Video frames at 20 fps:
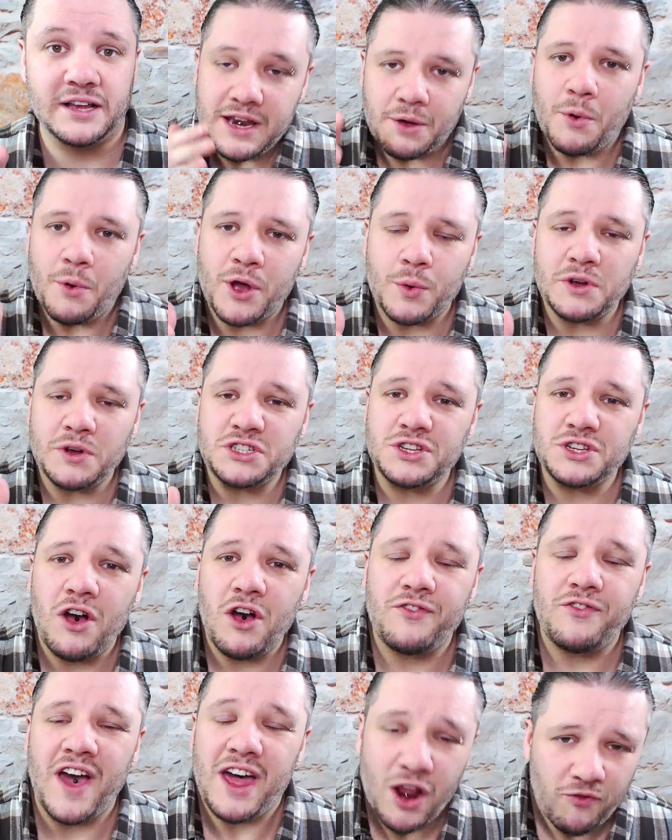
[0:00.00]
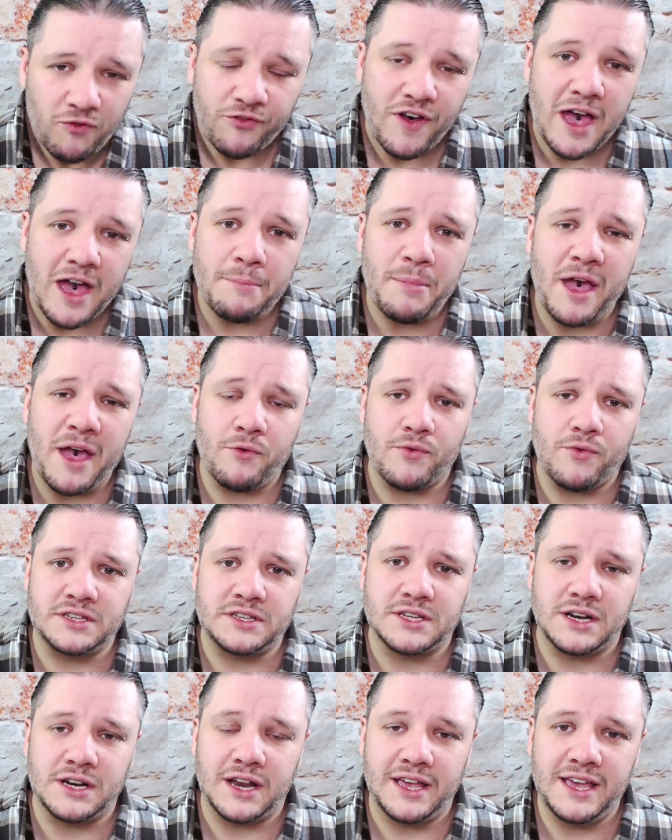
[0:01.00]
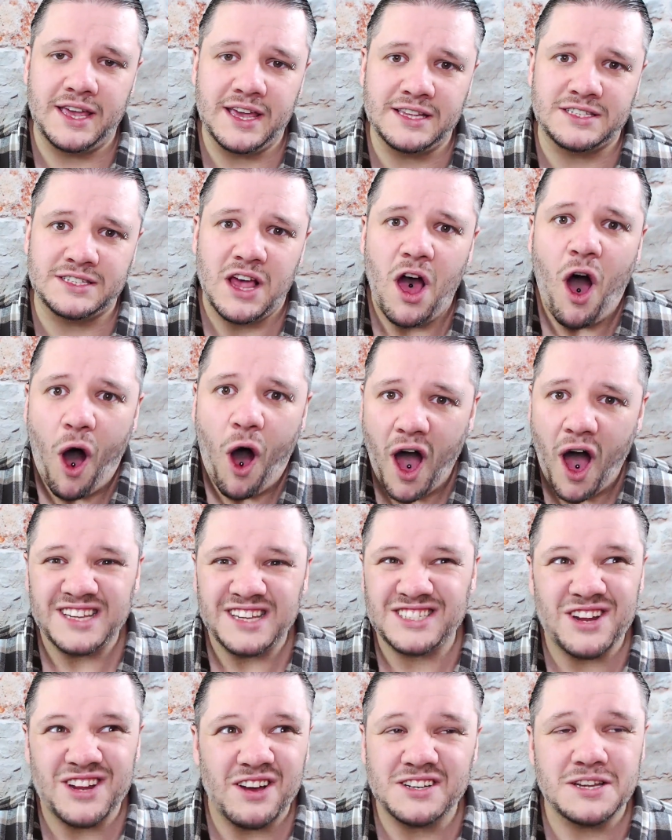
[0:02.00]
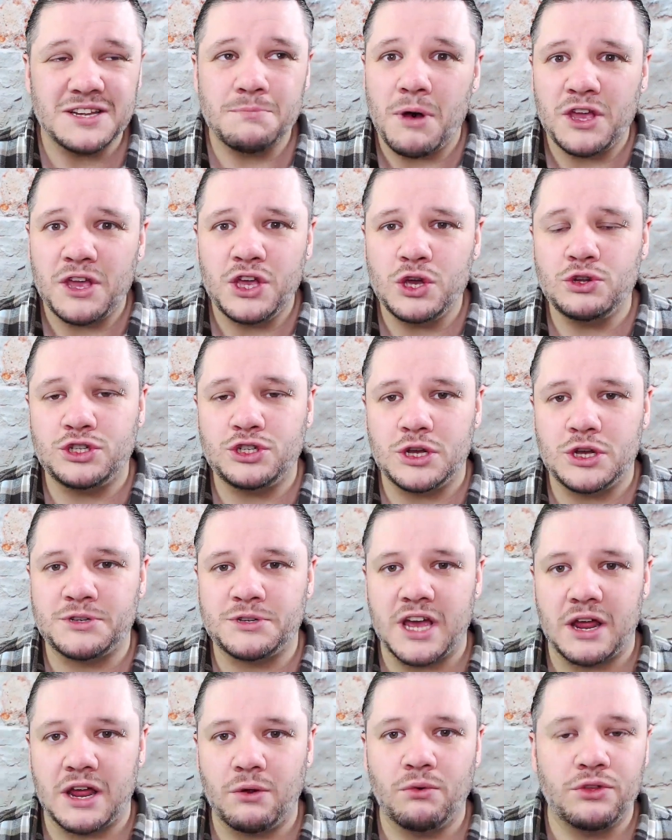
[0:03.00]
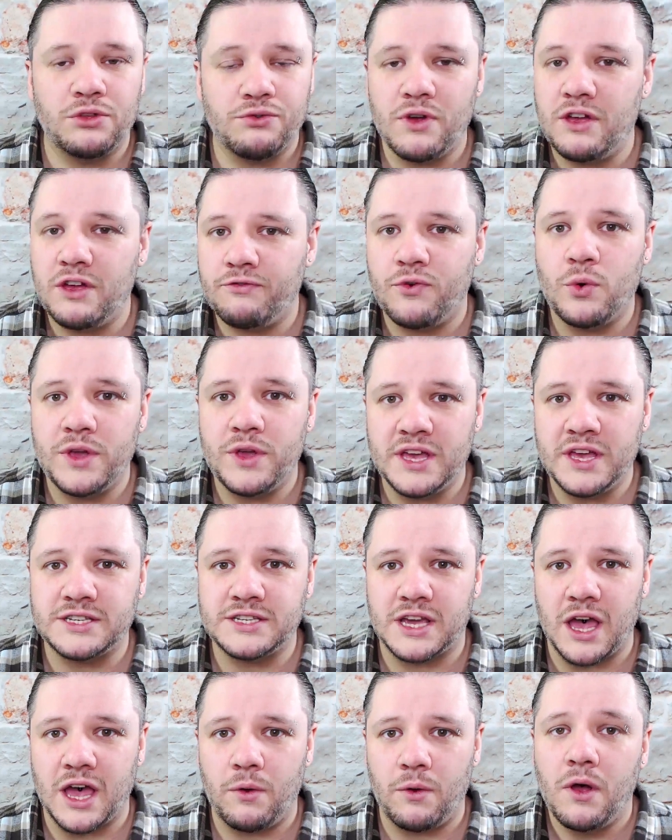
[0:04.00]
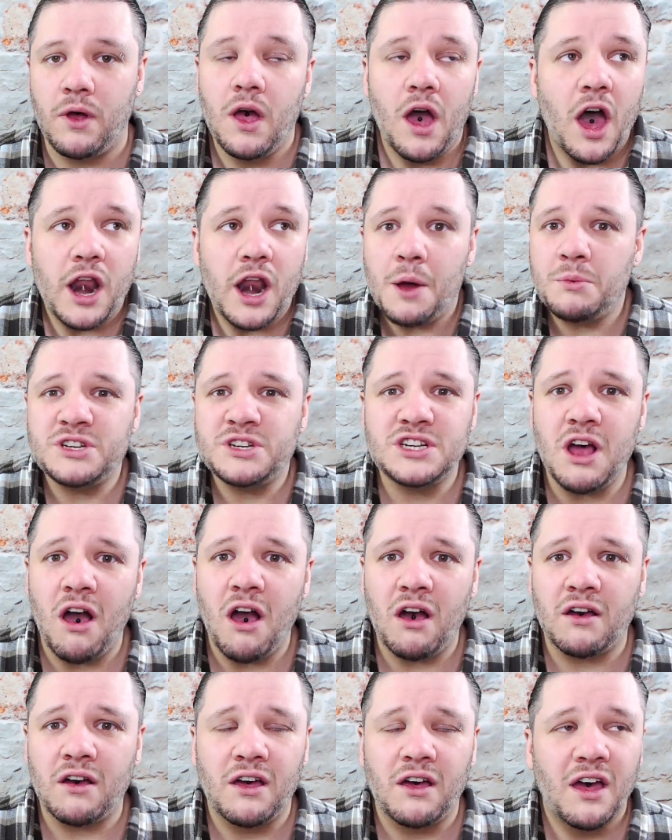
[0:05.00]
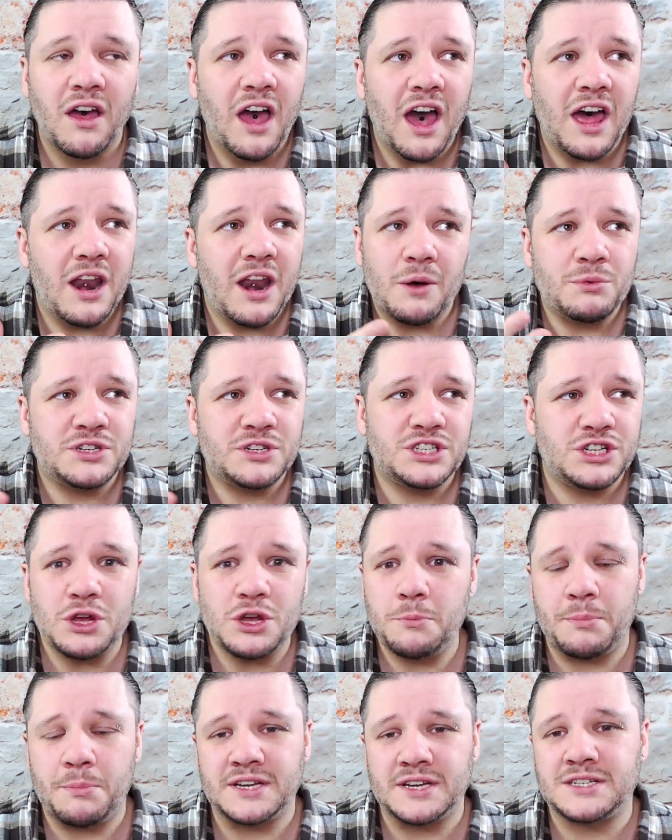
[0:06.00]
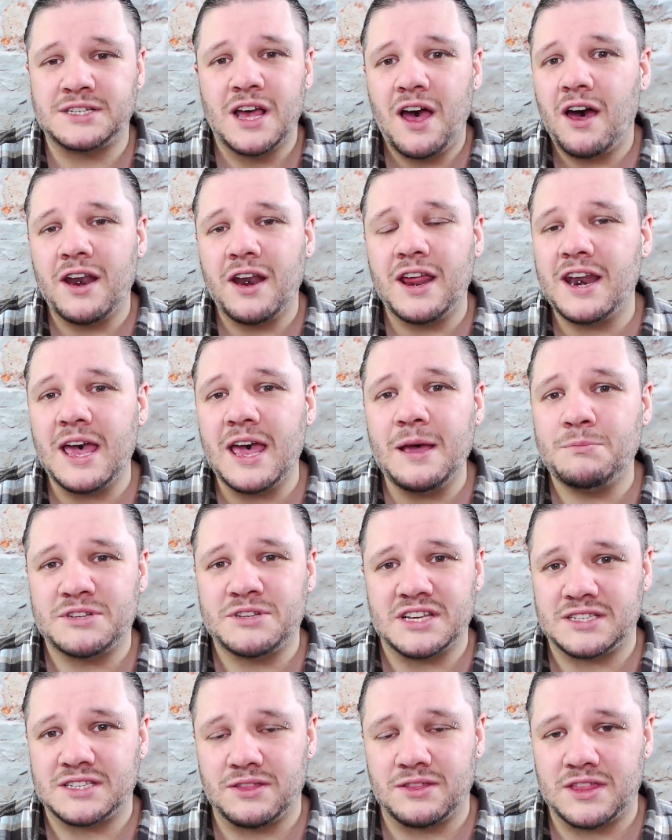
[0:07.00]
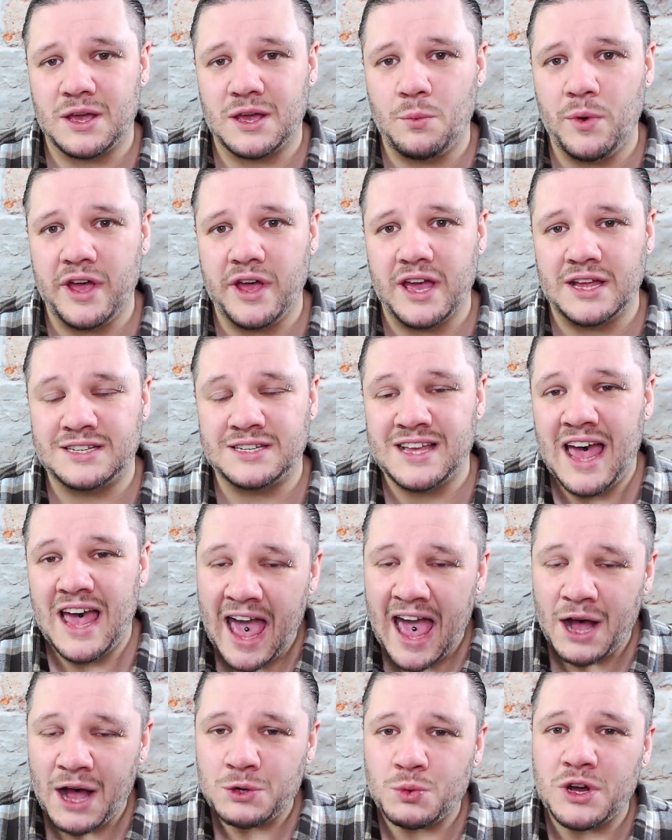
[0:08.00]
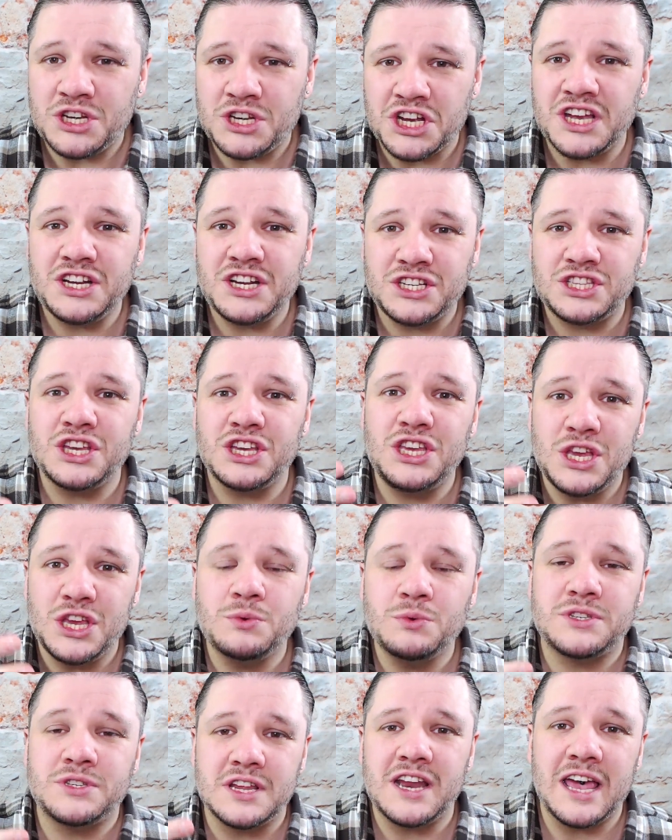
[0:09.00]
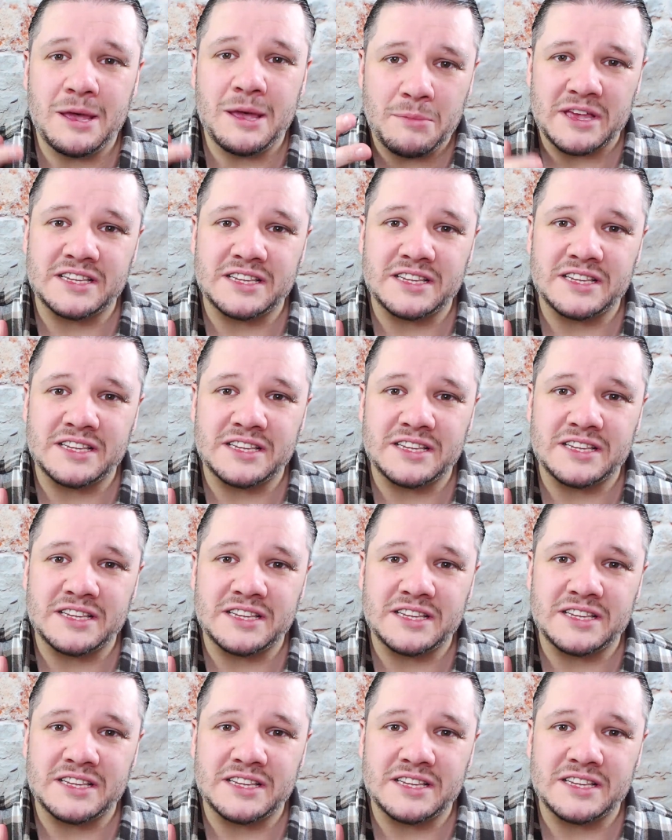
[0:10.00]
Now a question I've had a fair bit recently is I started my YouTube channel 3-4 years ago and I was young and I was stupid and I named it something weird. How do I change the username